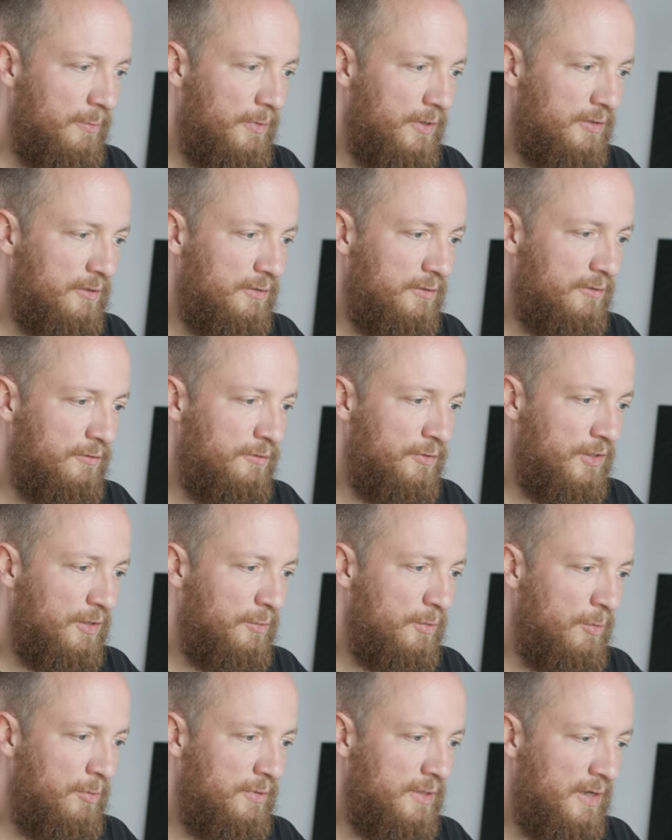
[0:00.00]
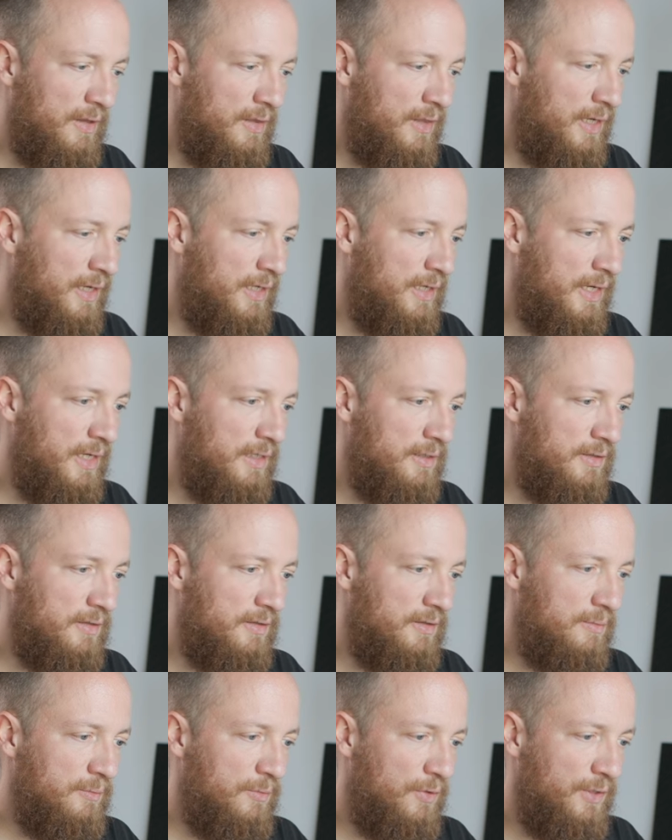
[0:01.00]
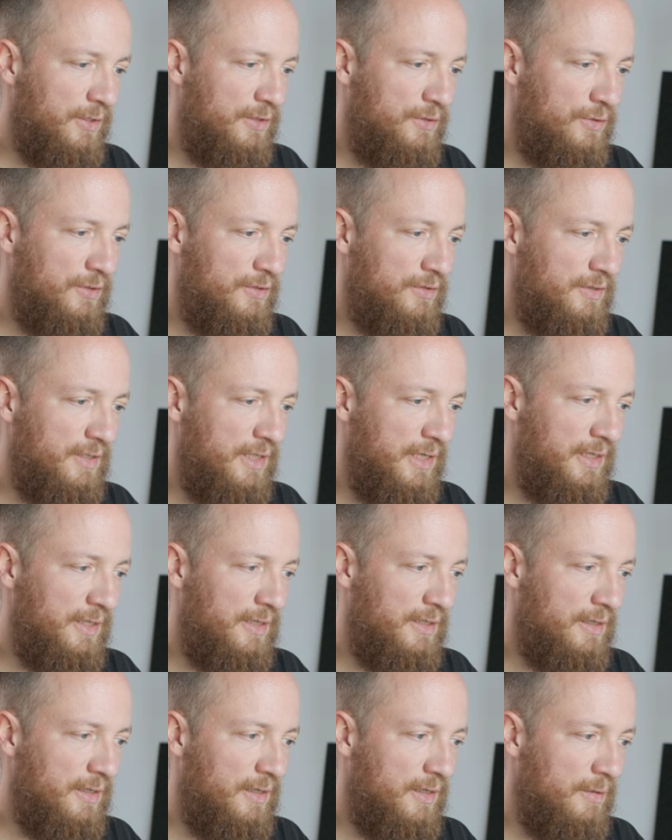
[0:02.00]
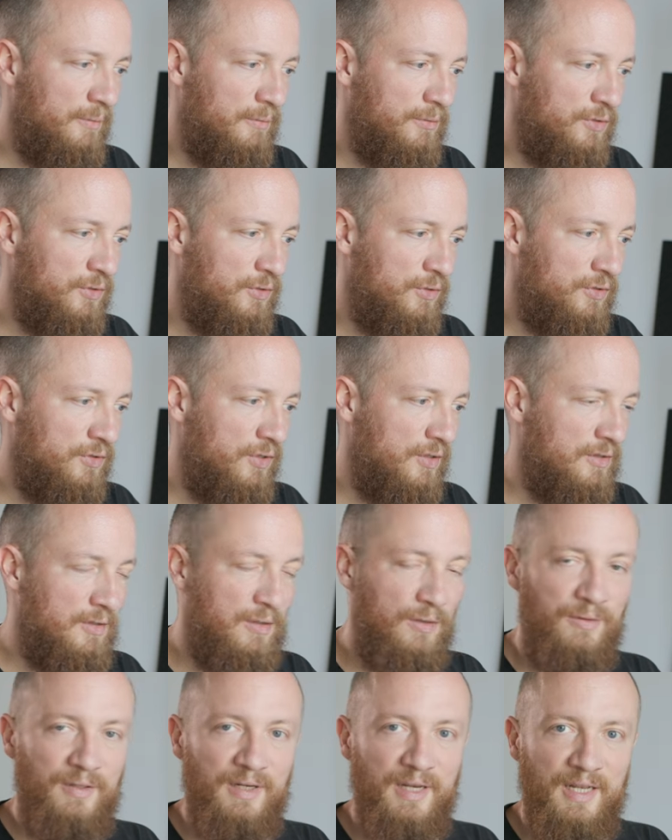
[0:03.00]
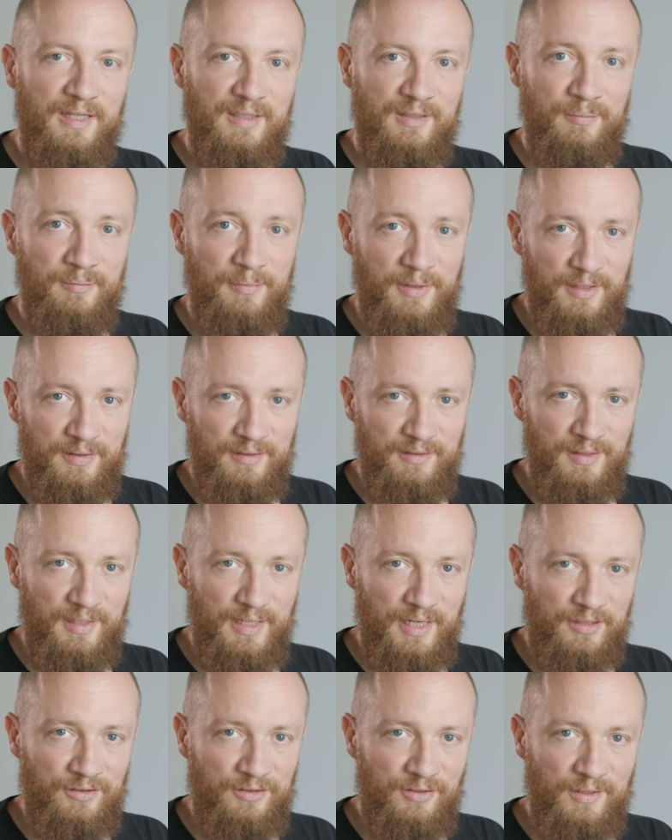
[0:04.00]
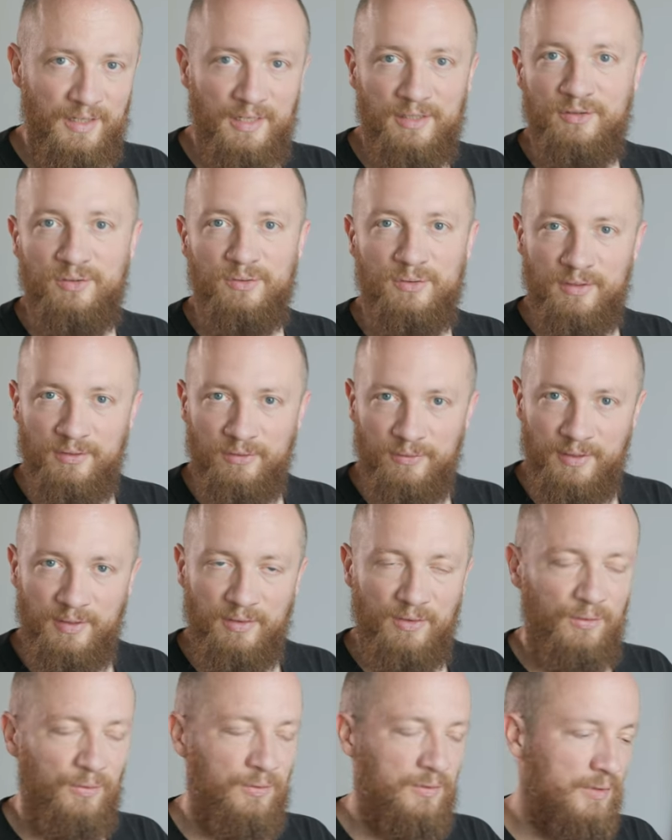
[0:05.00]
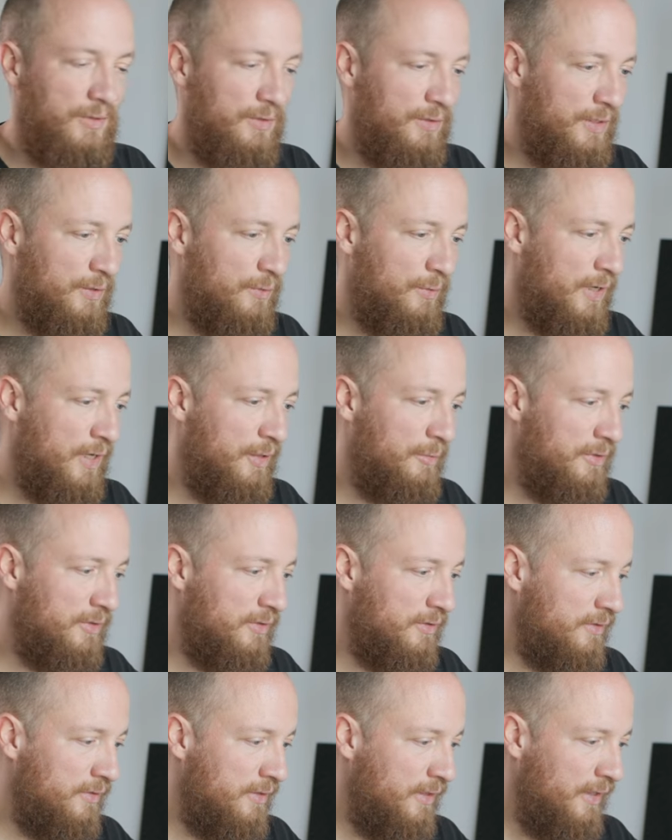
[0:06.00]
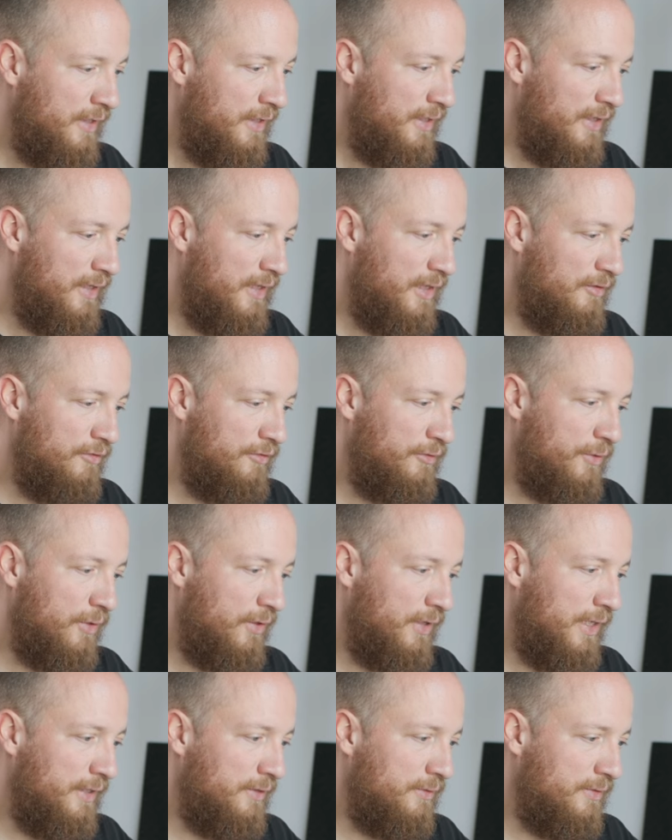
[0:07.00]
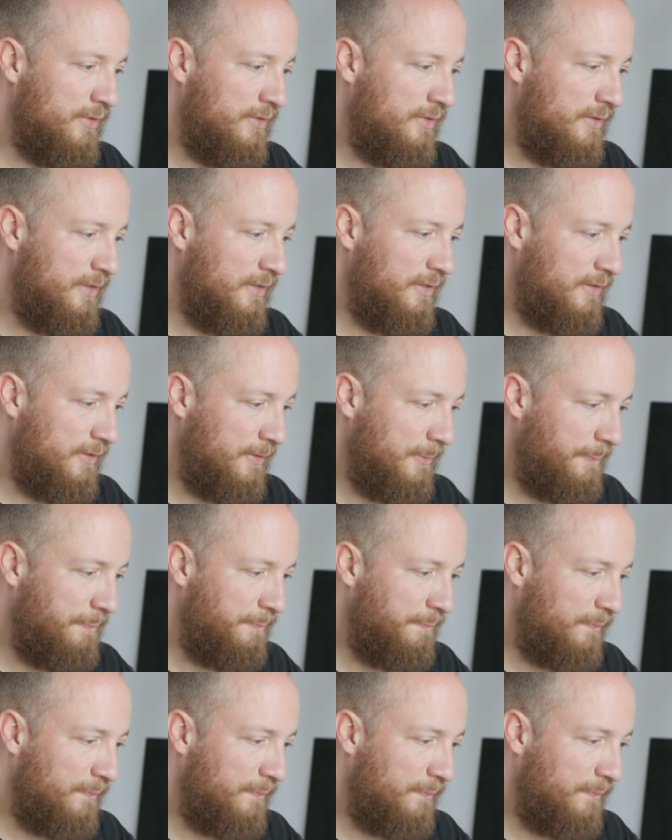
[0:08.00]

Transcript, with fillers: But for the moment, I think it's more interesting um, to just look at the part selection and you can read through the requirements if you're interested.